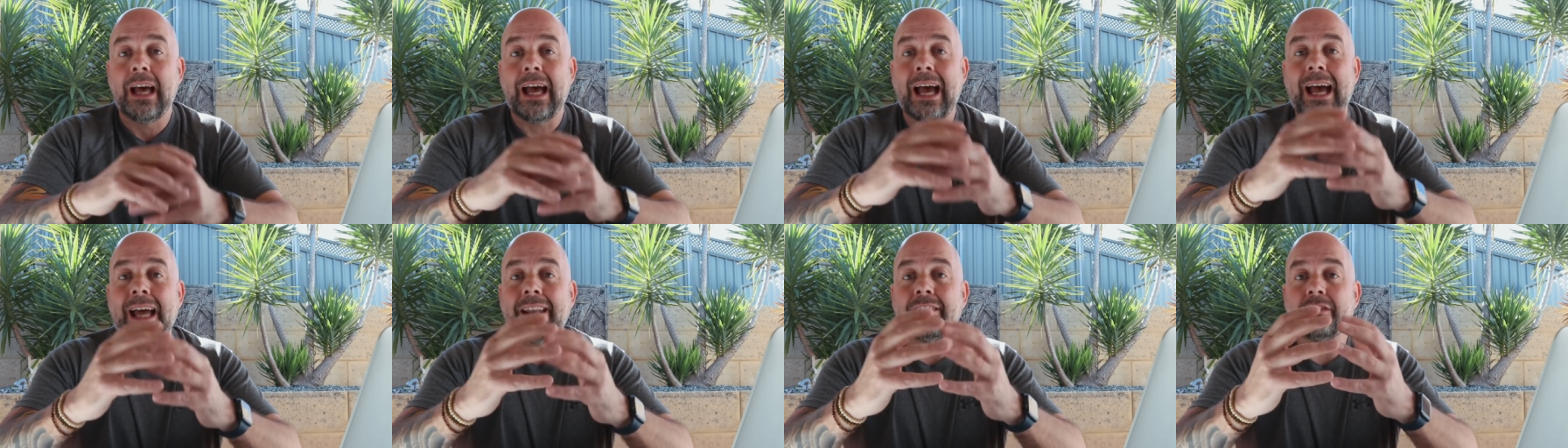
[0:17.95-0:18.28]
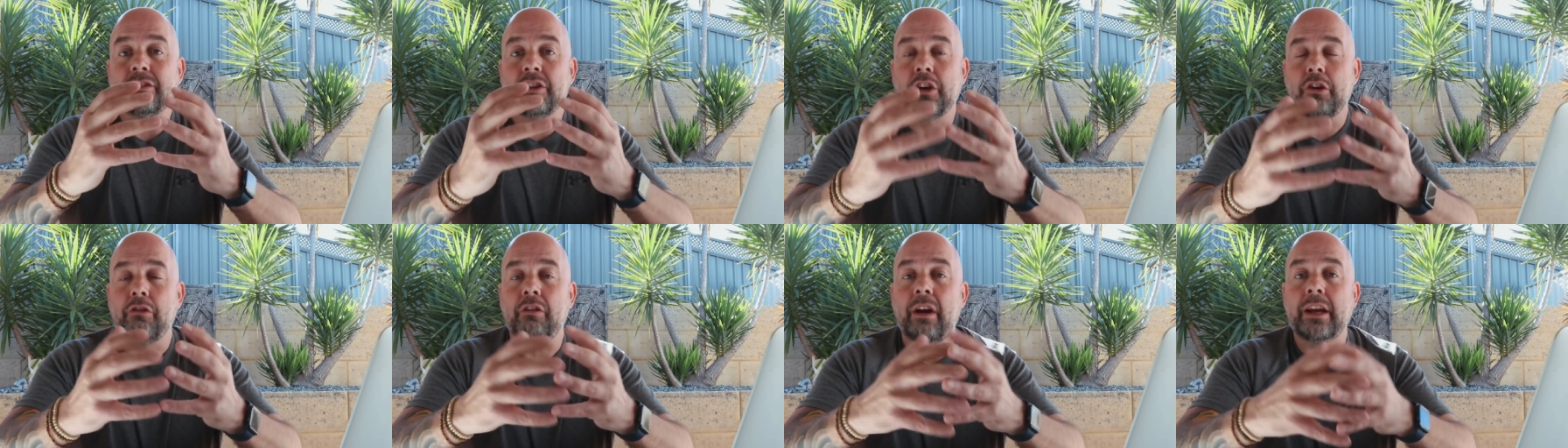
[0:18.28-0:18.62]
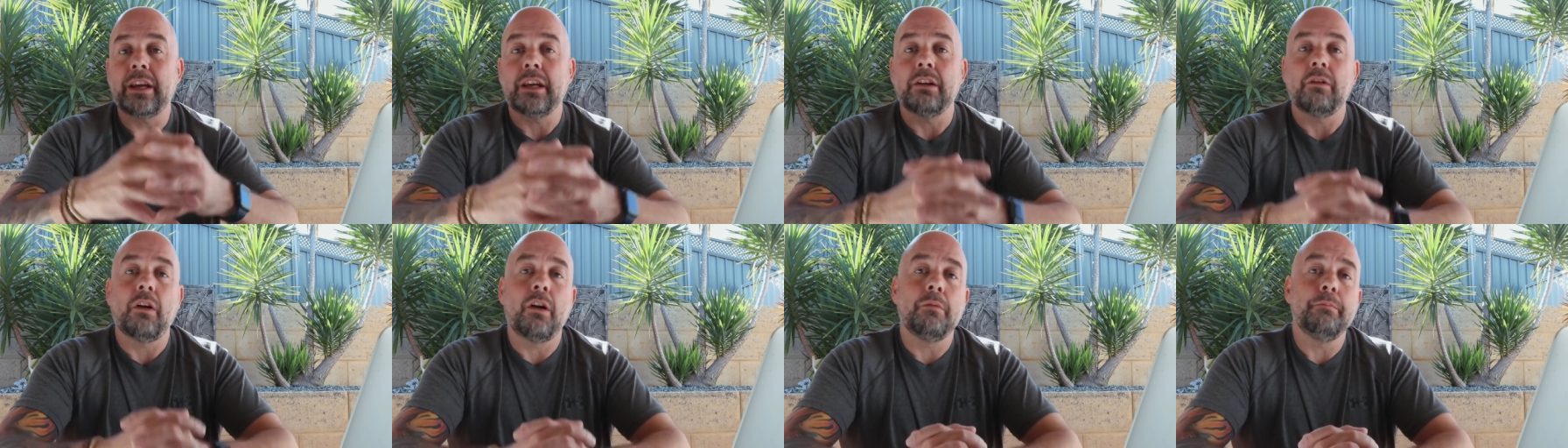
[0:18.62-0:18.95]
and
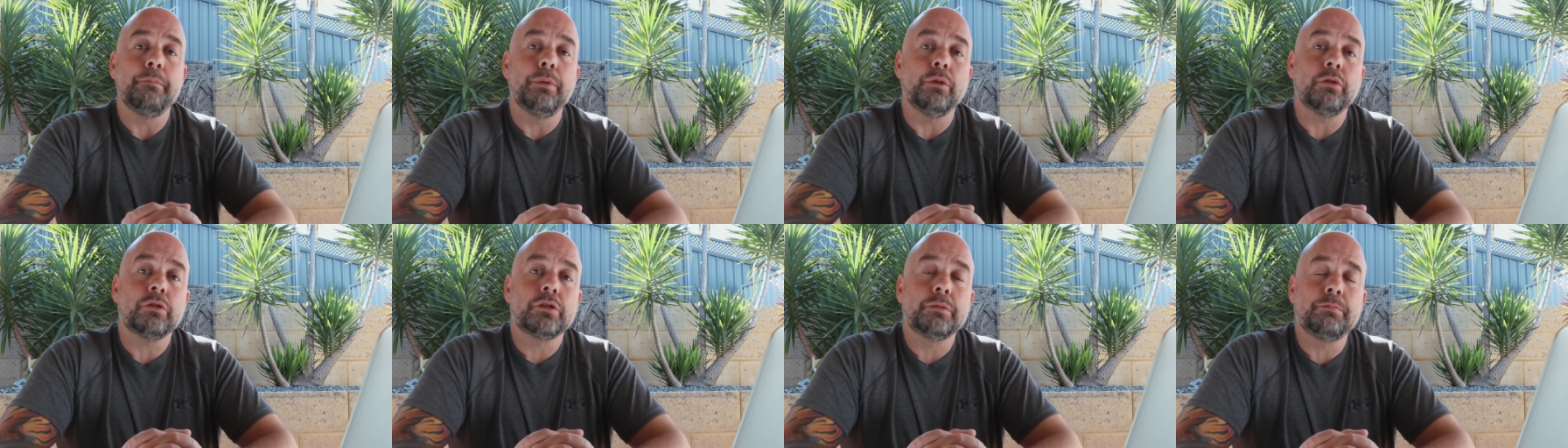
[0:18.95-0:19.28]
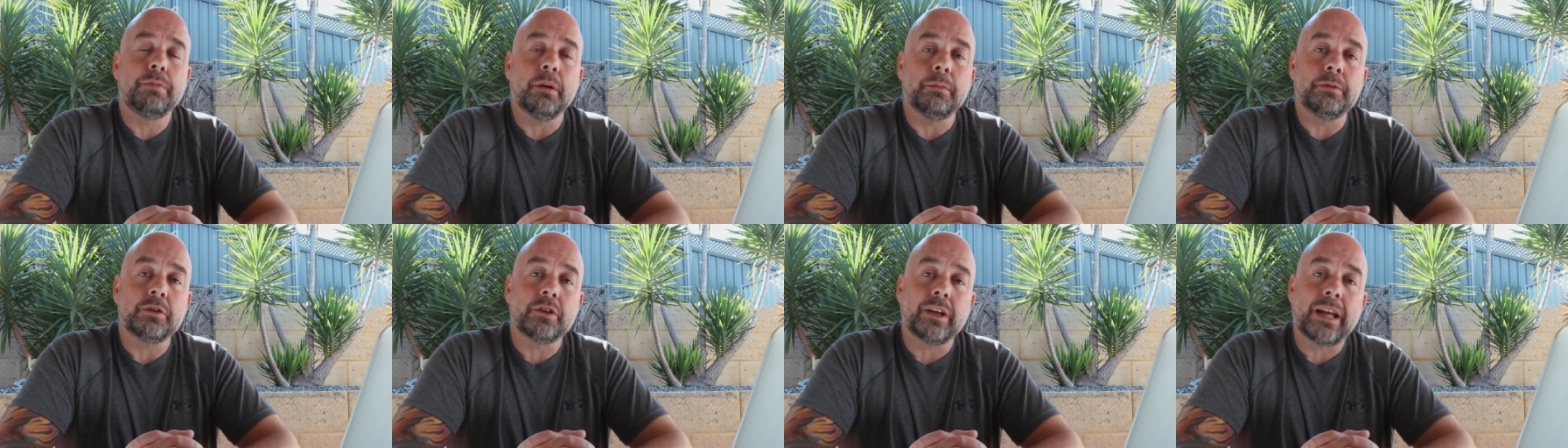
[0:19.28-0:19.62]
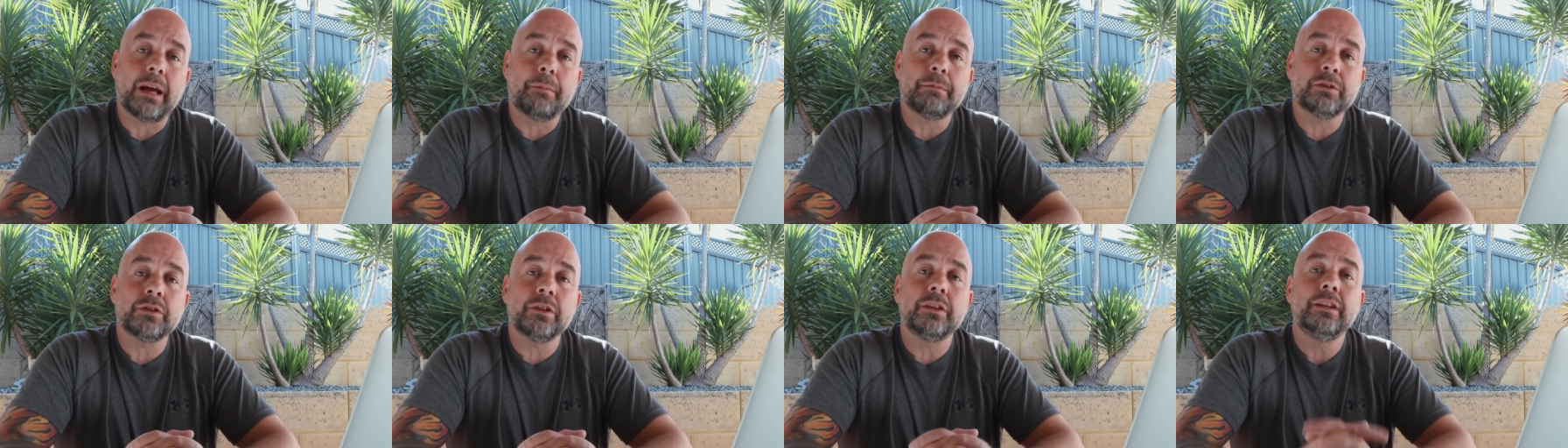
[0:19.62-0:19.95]
create your own book to publish on
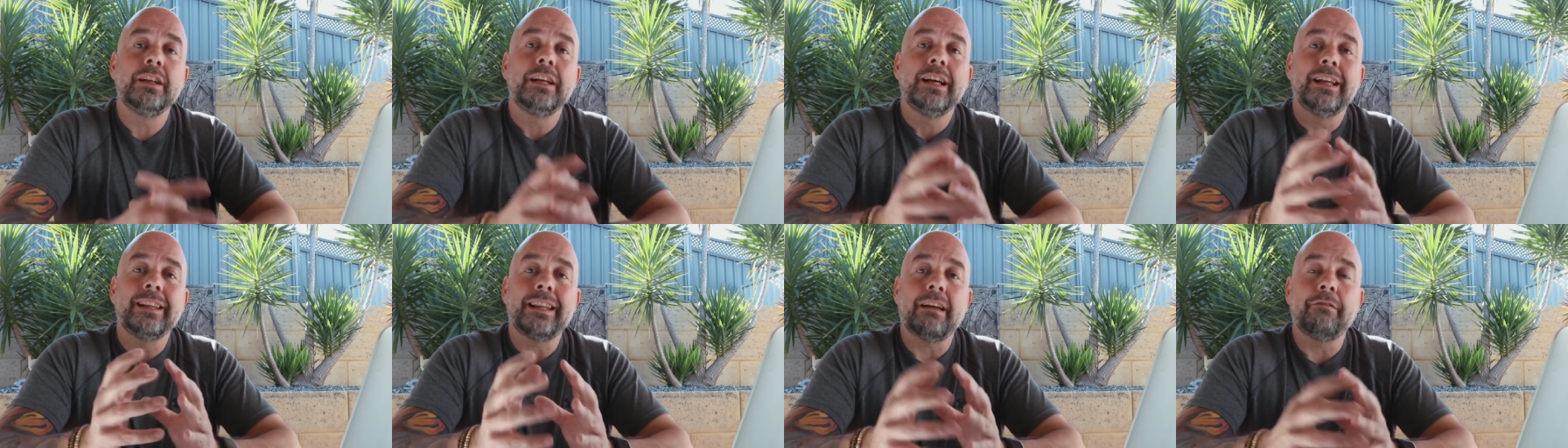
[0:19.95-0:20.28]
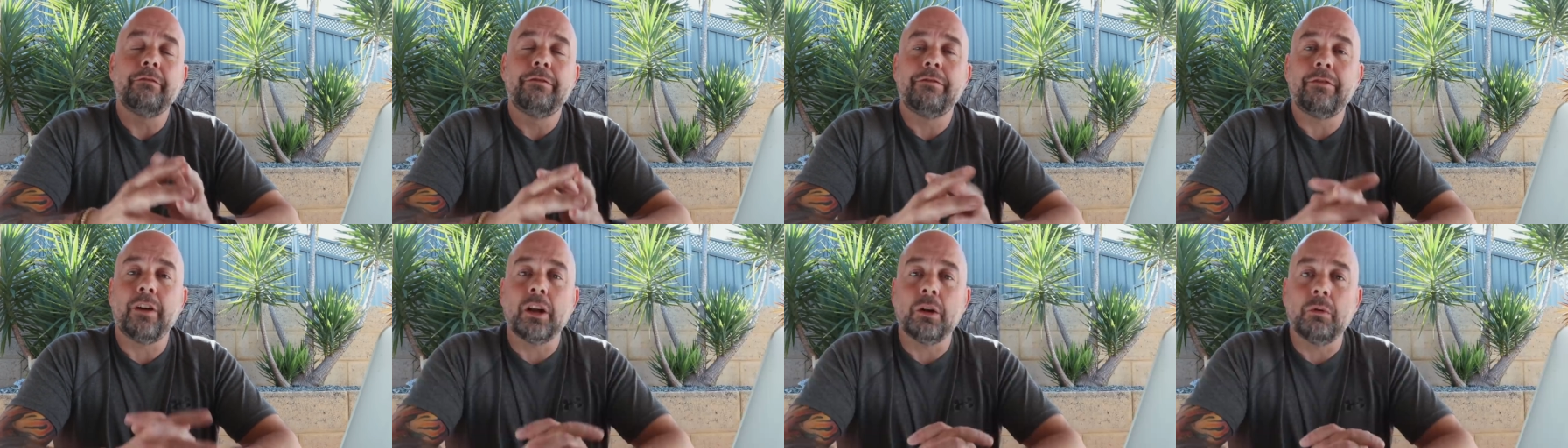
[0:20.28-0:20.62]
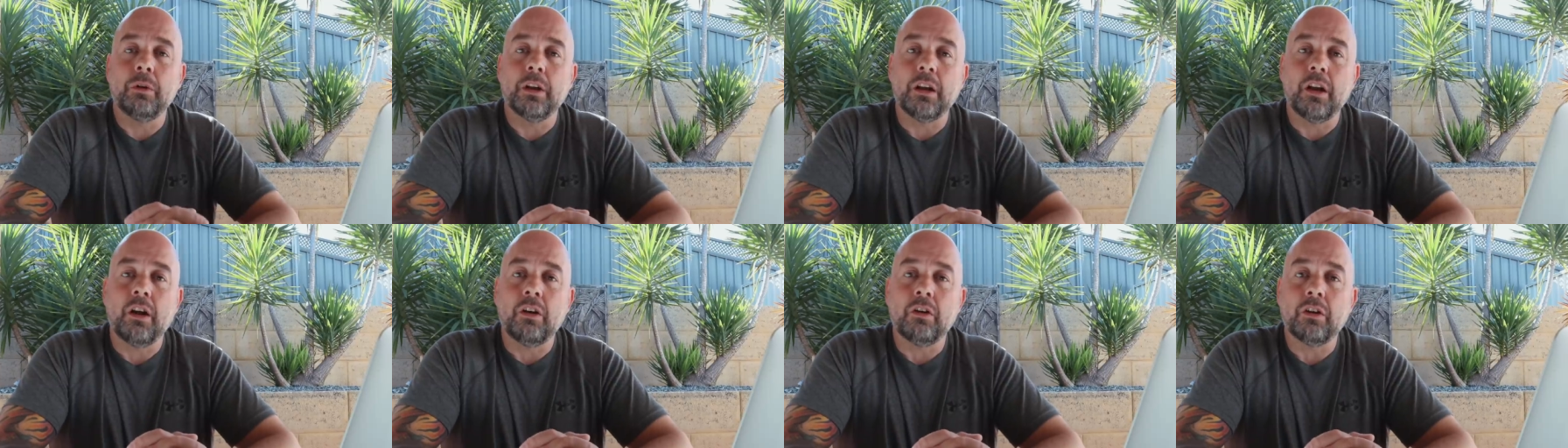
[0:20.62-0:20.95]
Amazon, then
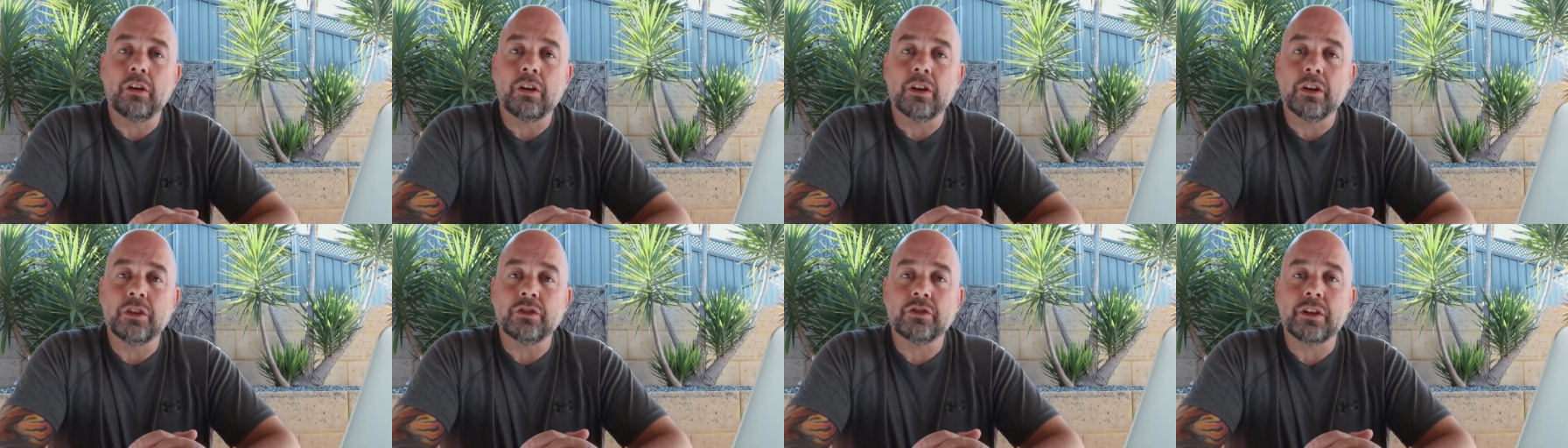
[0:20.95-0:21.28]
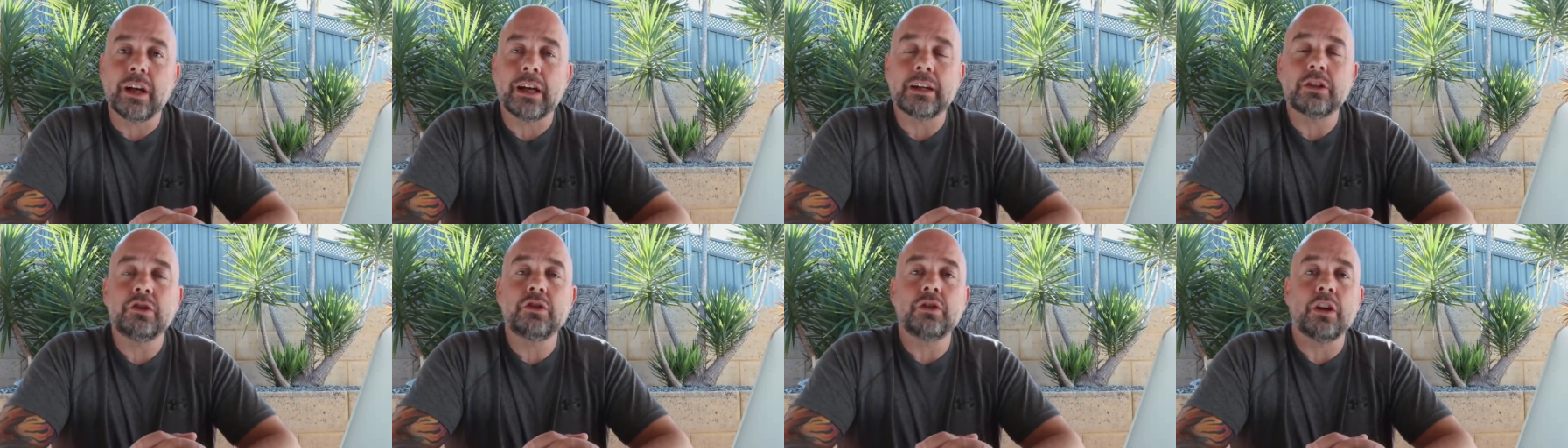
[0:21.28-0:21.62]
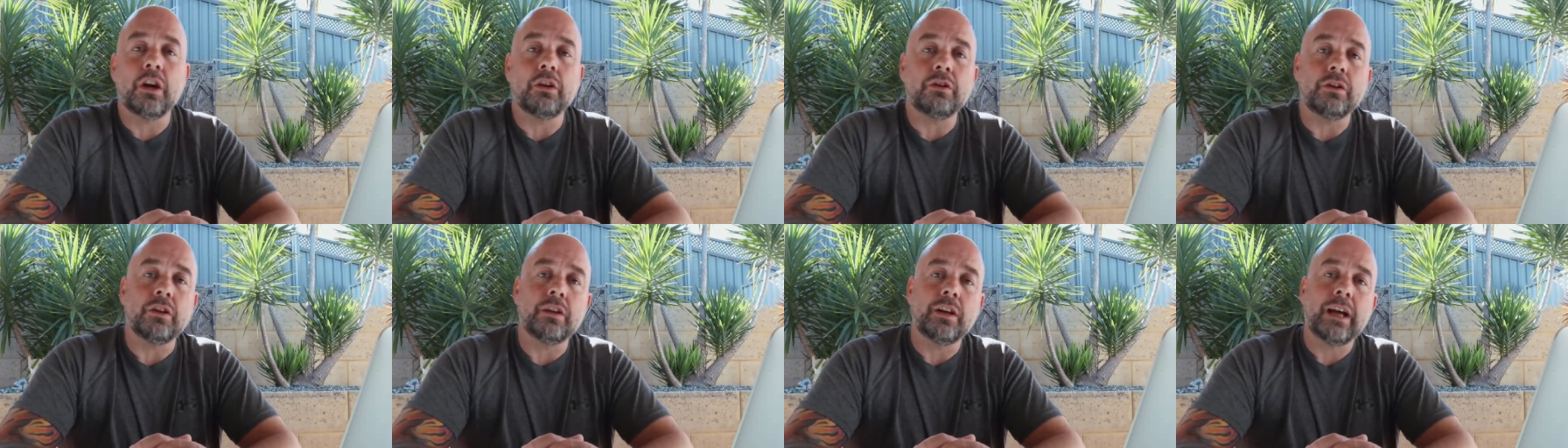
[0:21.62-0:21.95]
follow along as I
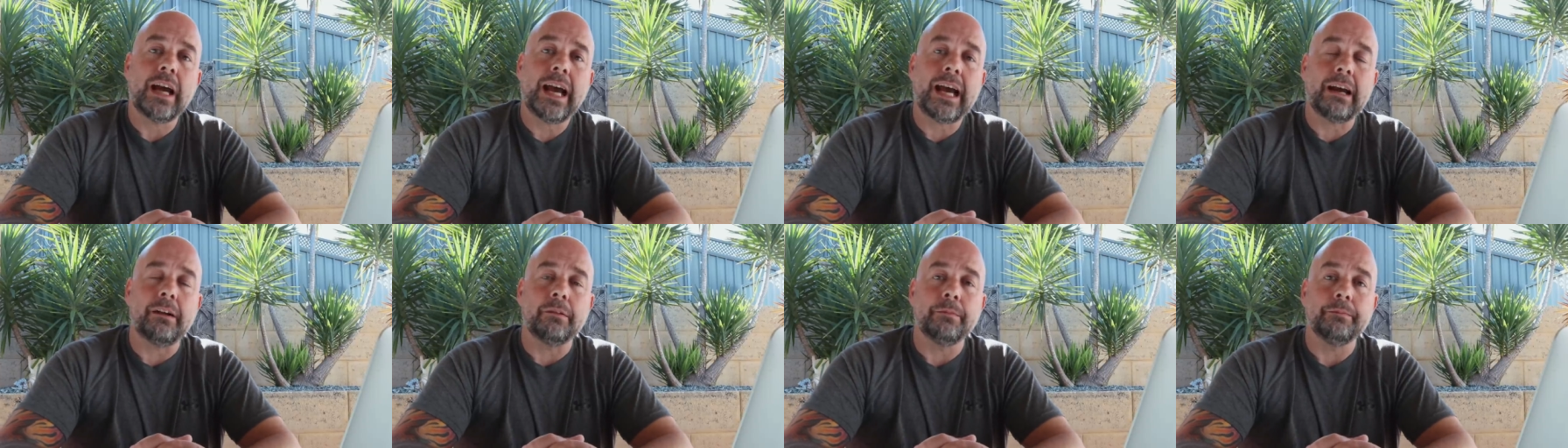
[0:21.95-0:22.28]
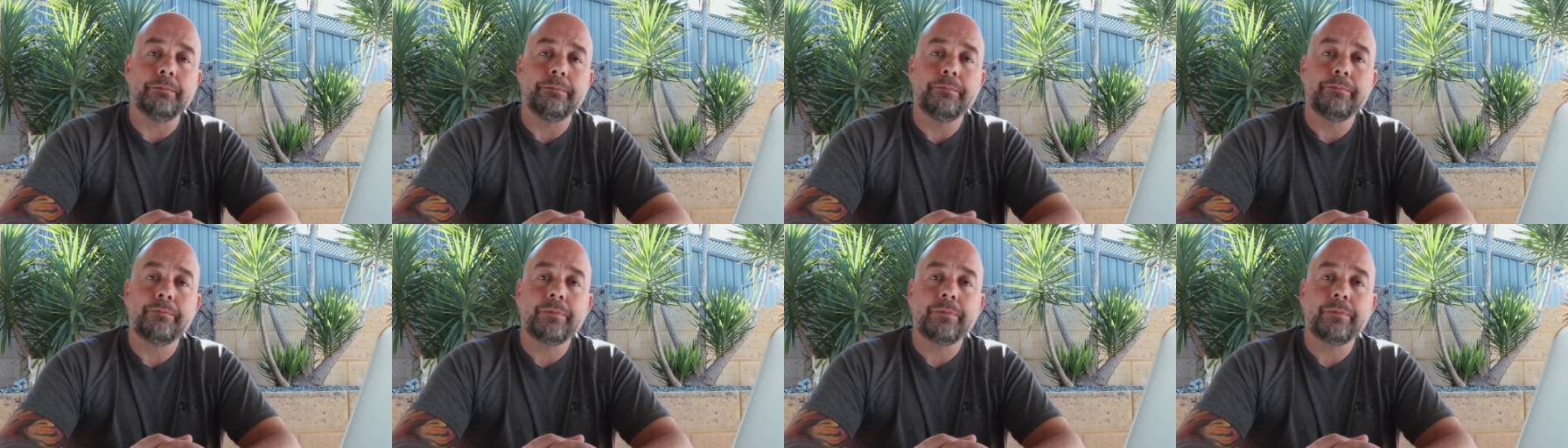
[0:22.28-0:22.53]
show you how.